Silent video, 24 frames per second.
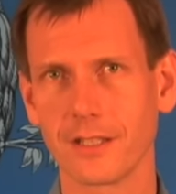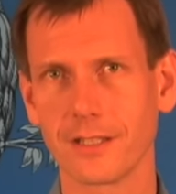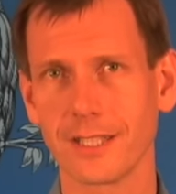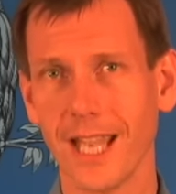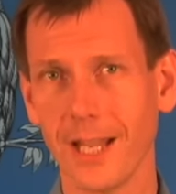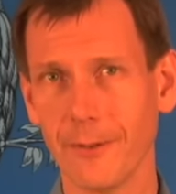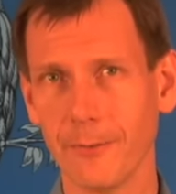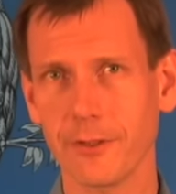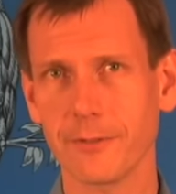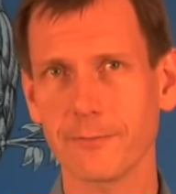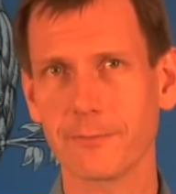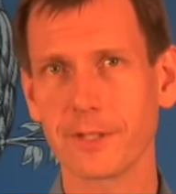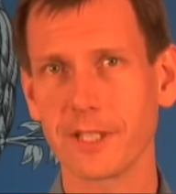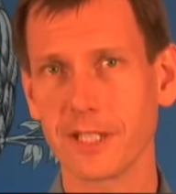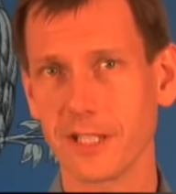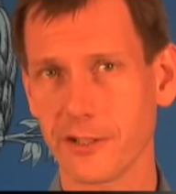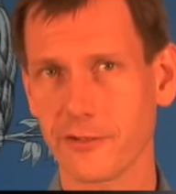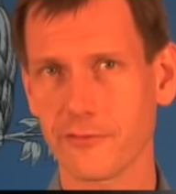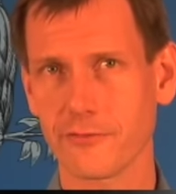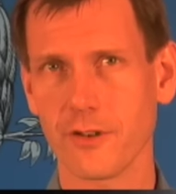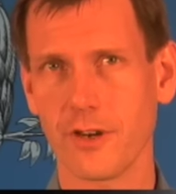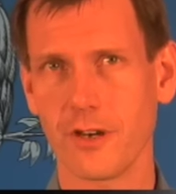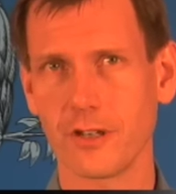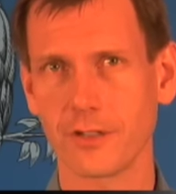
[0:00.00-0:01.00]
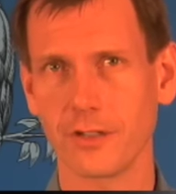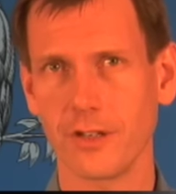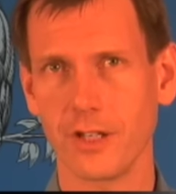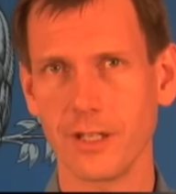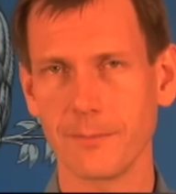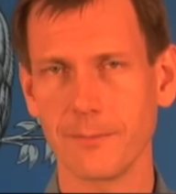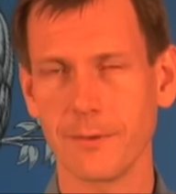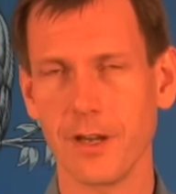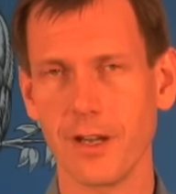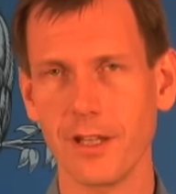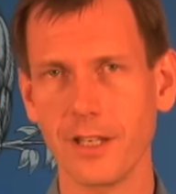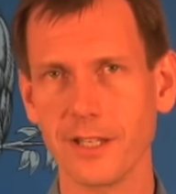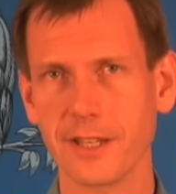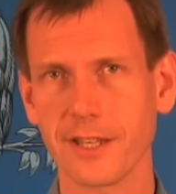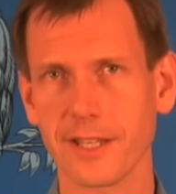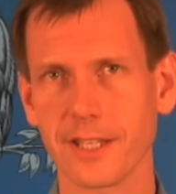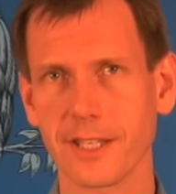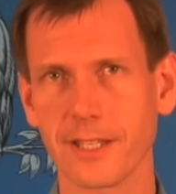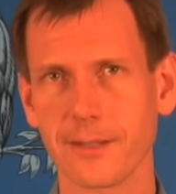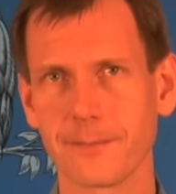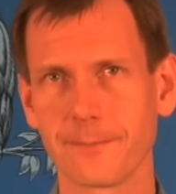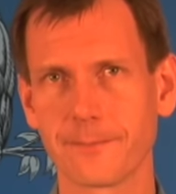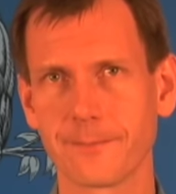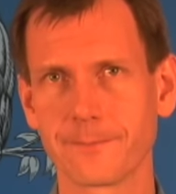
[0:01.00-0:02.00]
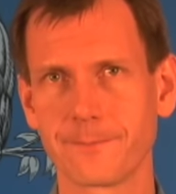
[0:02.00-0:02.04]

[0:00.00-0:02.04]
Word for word: That would be a strong dollar policy.